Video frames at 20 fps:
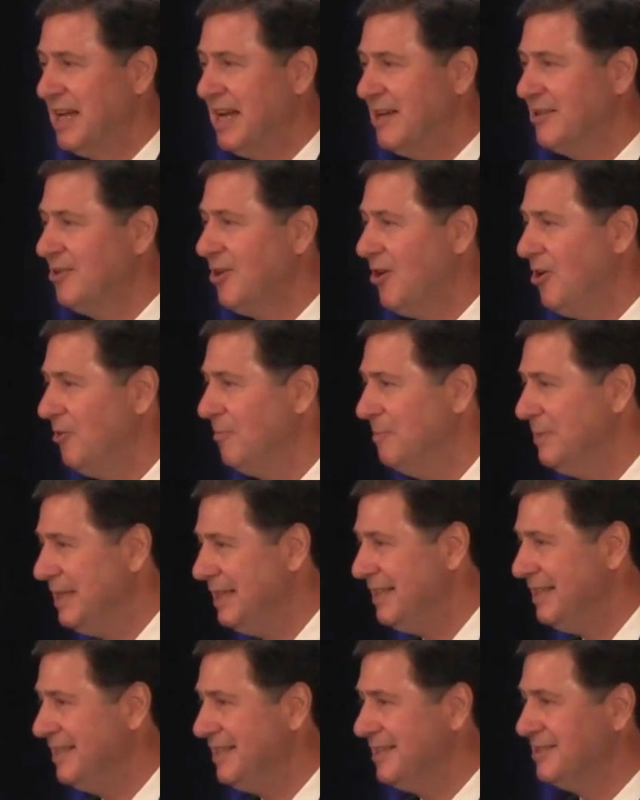town hall
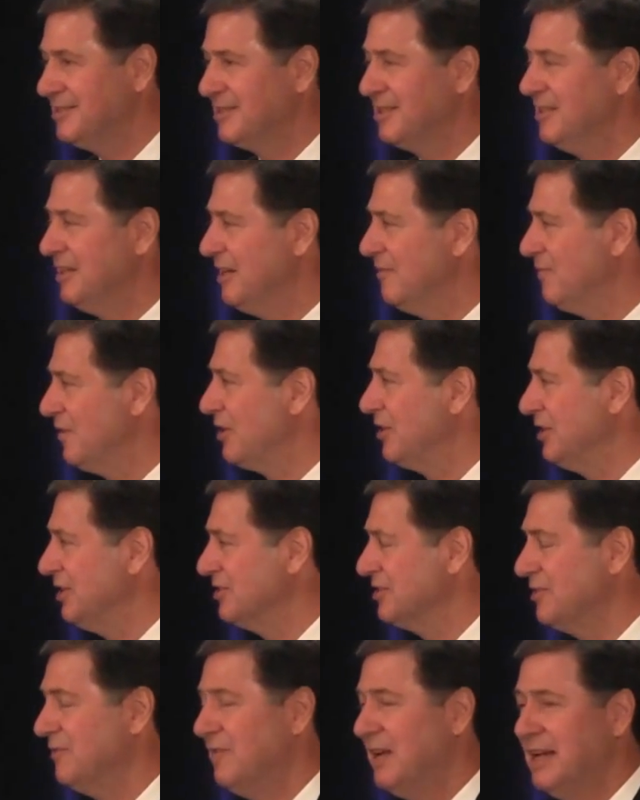meetings, and
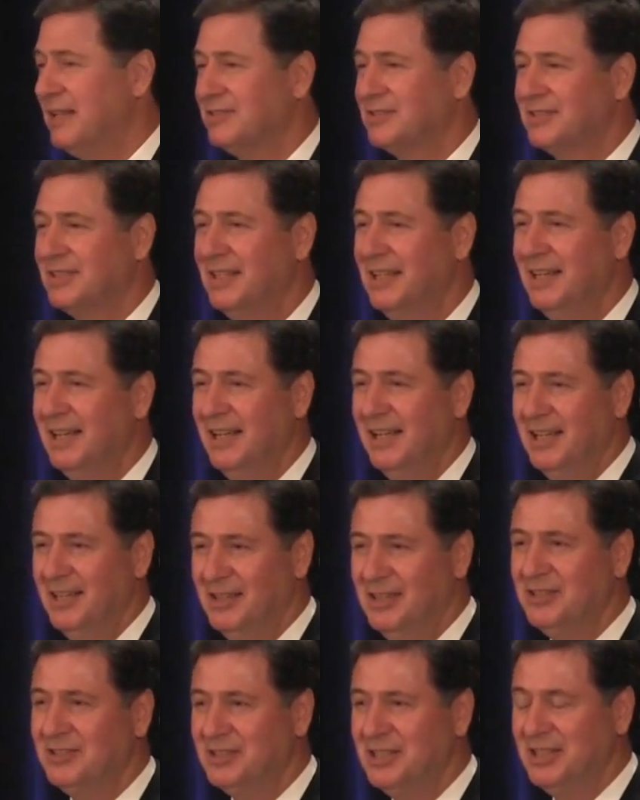various events
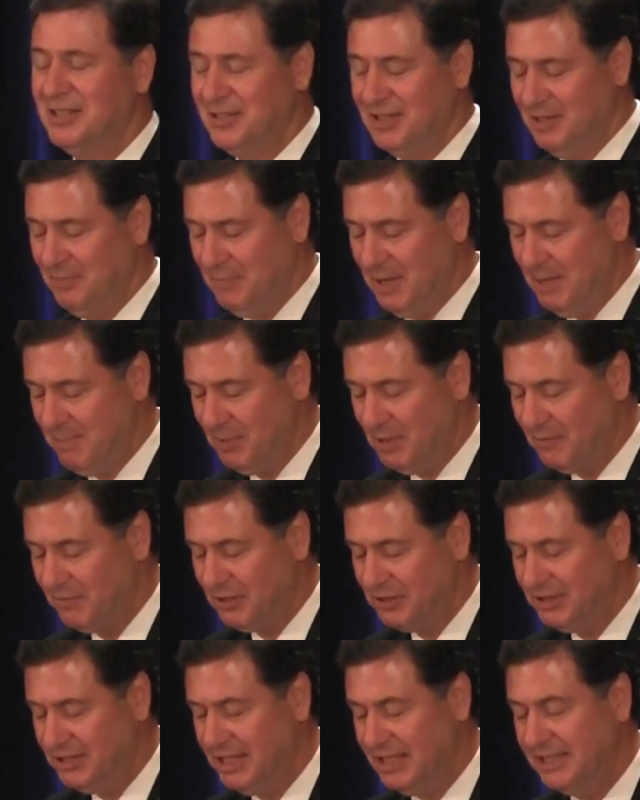listening to the people of
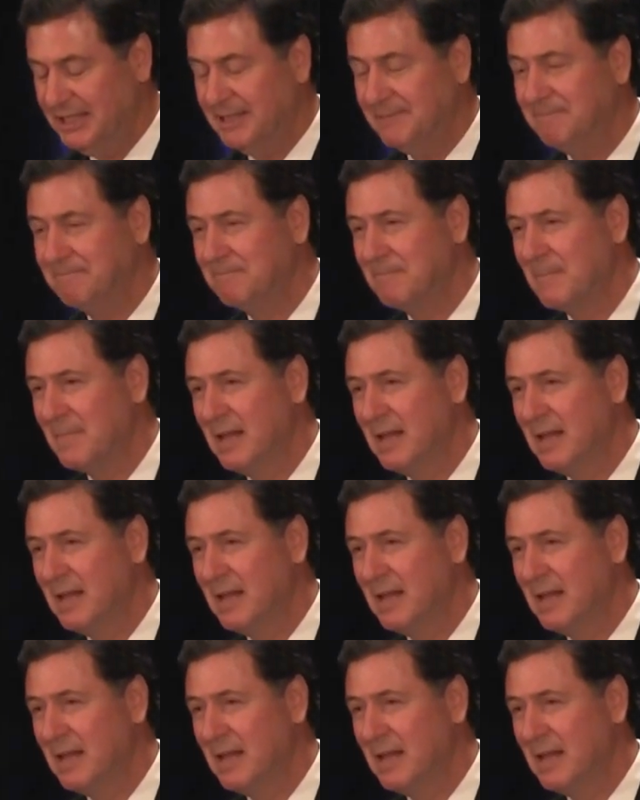Virginia.